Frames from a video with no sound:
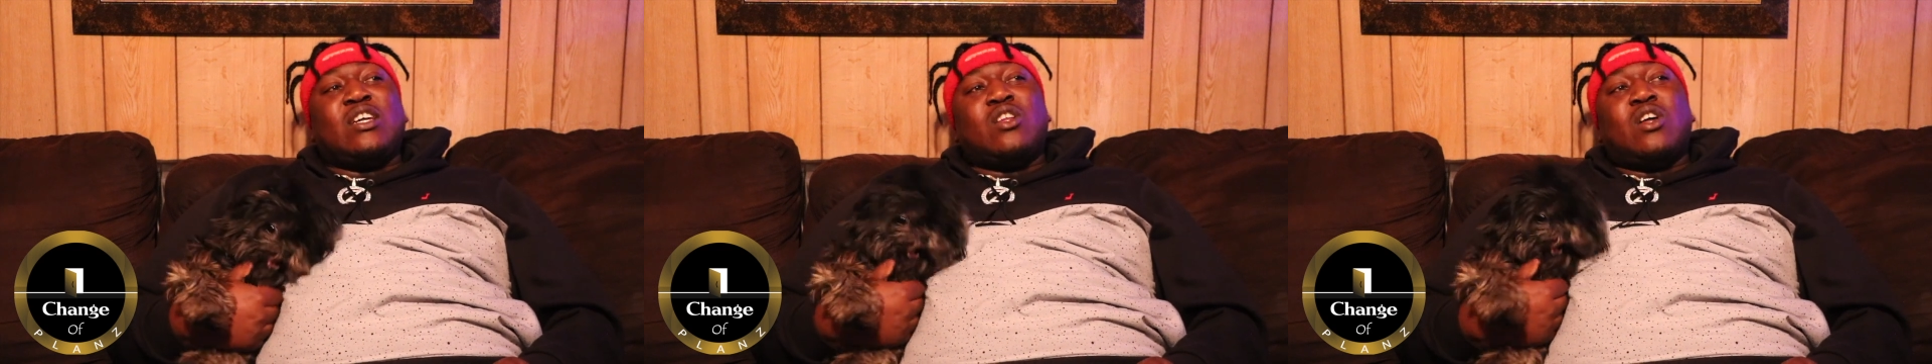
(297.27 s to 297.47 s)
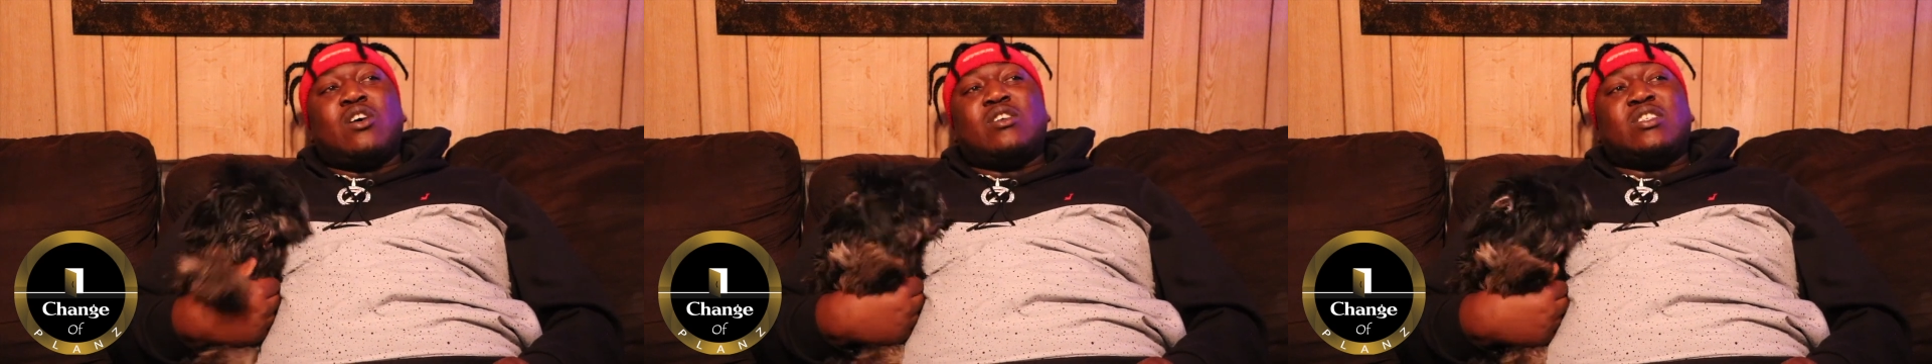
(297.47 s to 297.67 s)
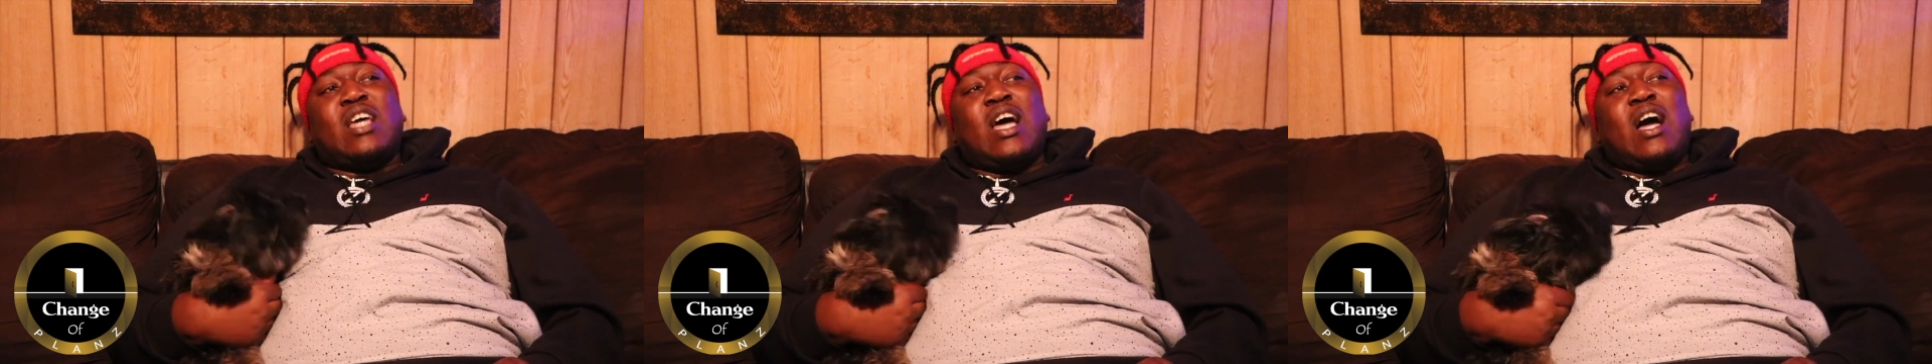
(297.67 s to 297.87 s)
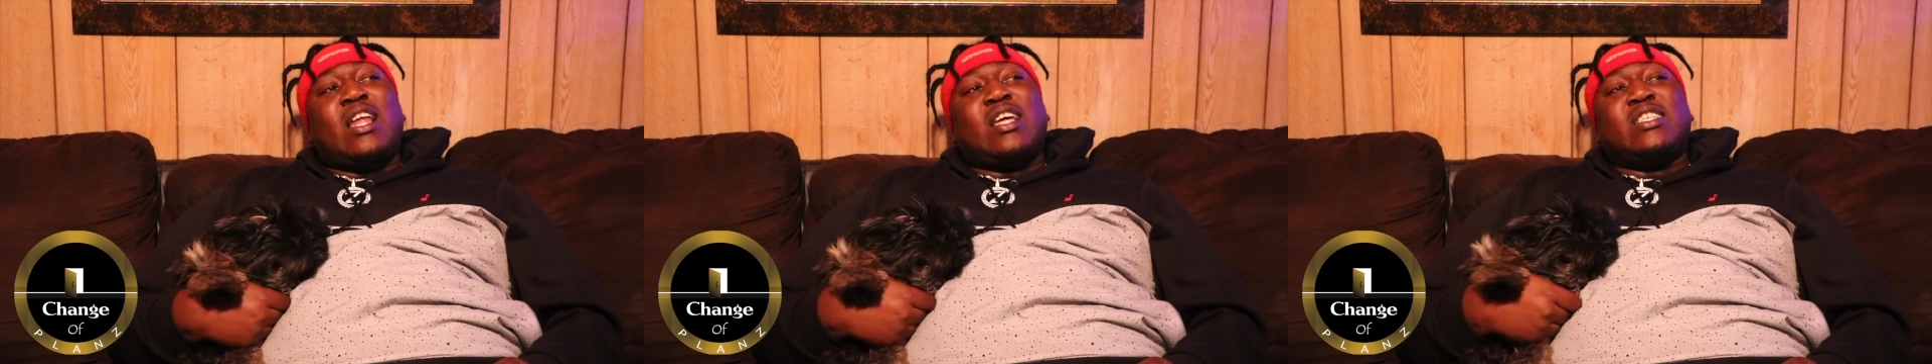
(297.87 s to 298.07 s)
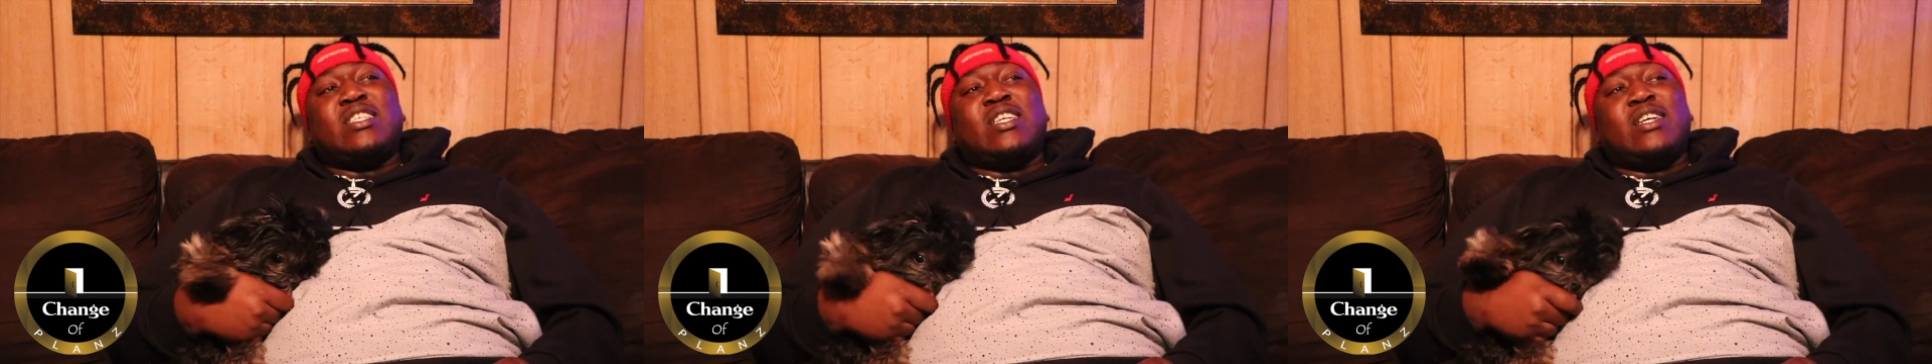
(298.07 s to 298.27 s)
You know what I'm saying? All
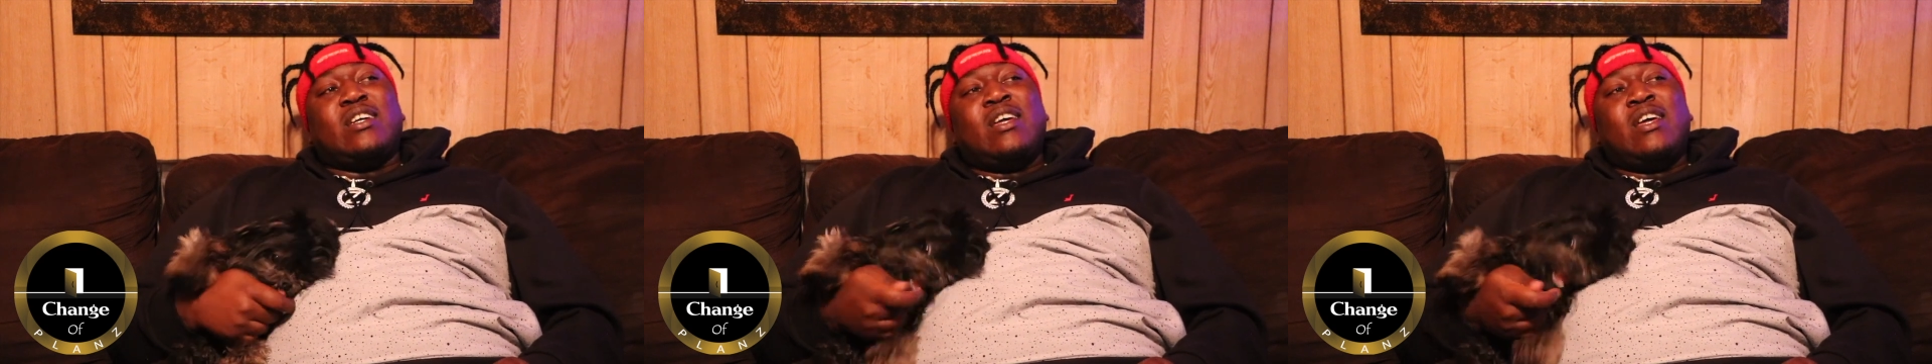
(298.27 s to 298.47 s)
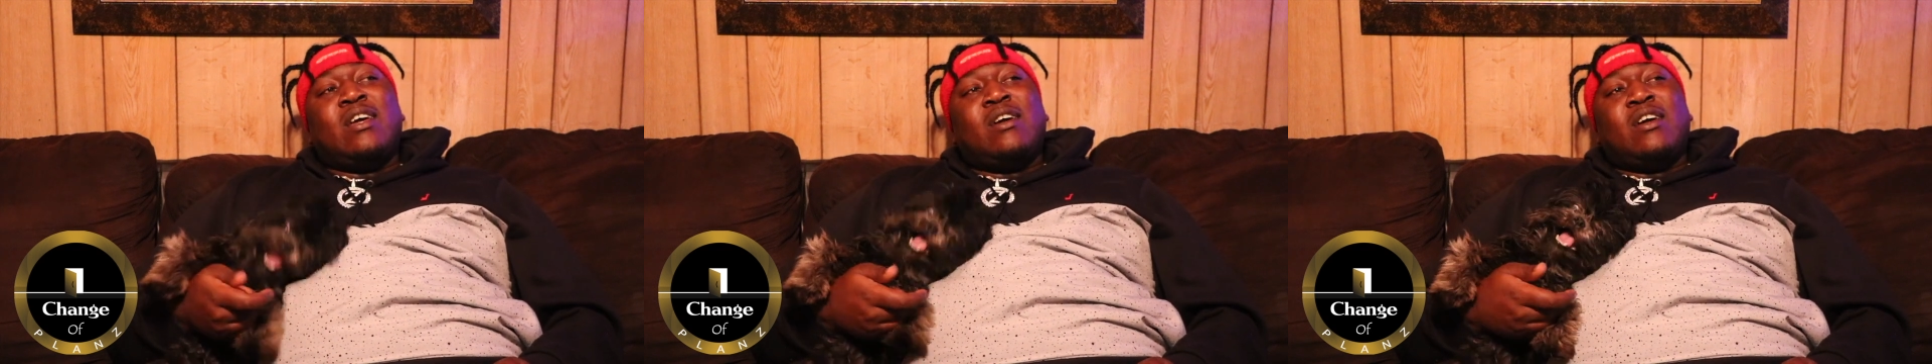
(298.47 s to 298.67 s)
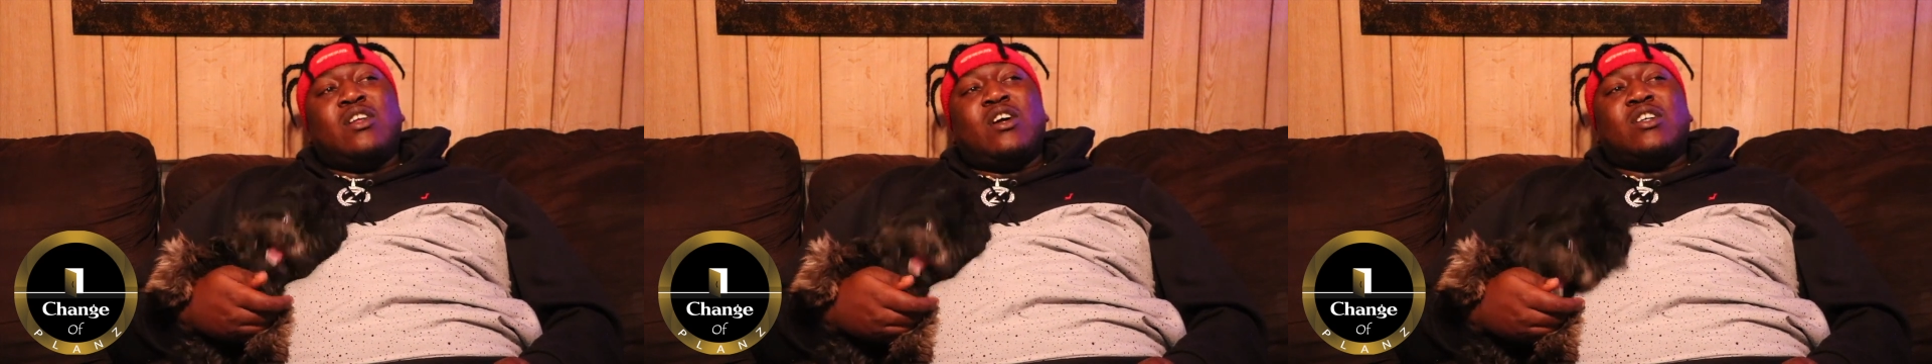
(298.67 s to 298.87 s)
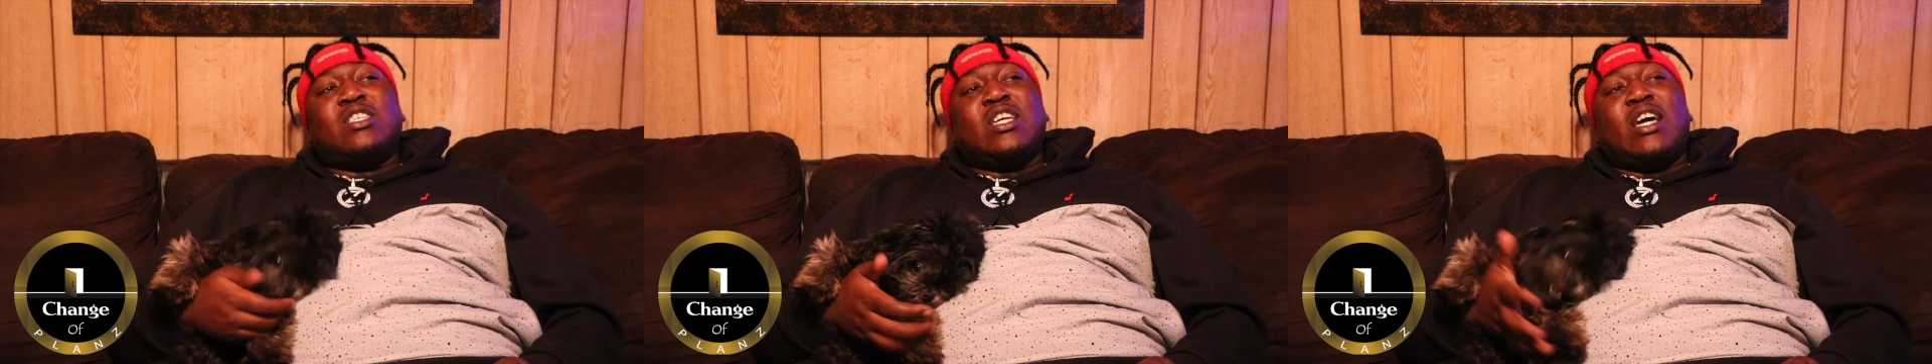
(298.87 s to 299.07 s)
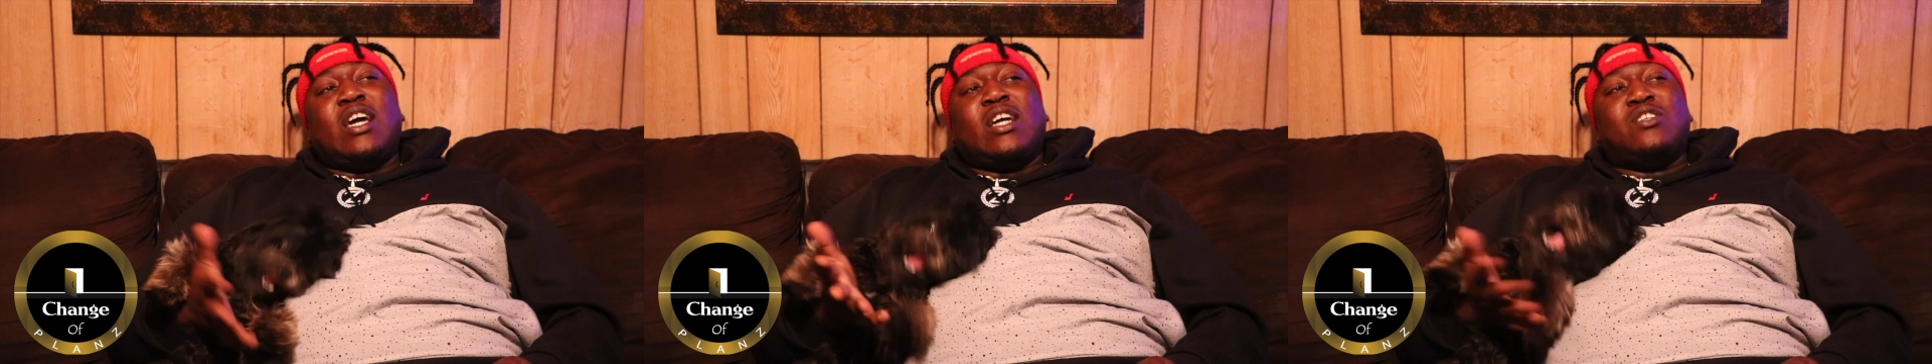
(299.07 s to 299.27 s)
that shit. You know what I'm
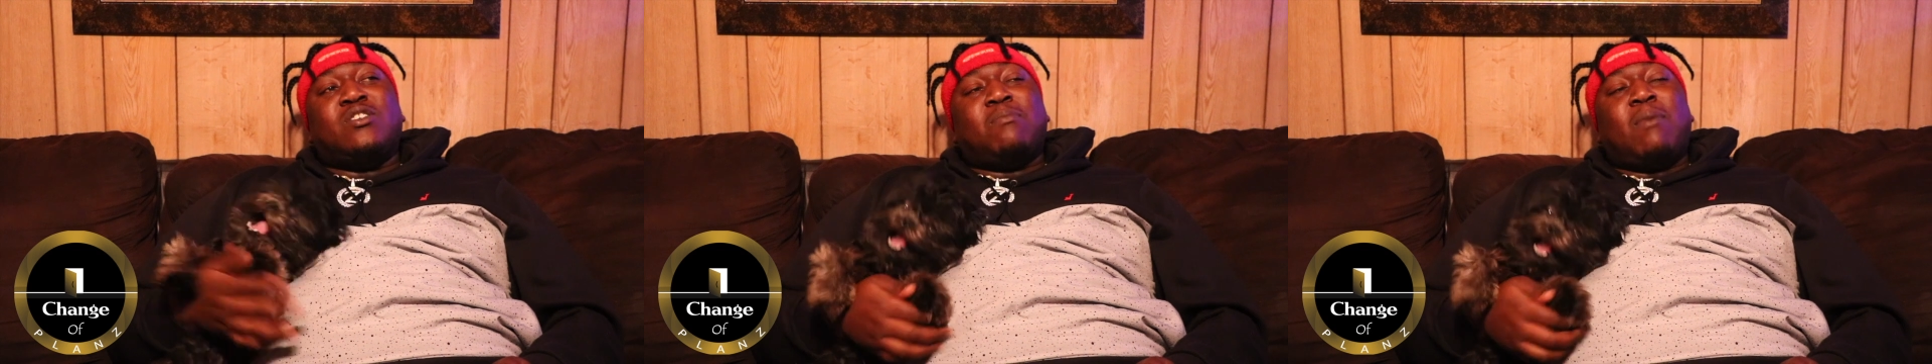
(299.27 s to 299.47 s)
saying?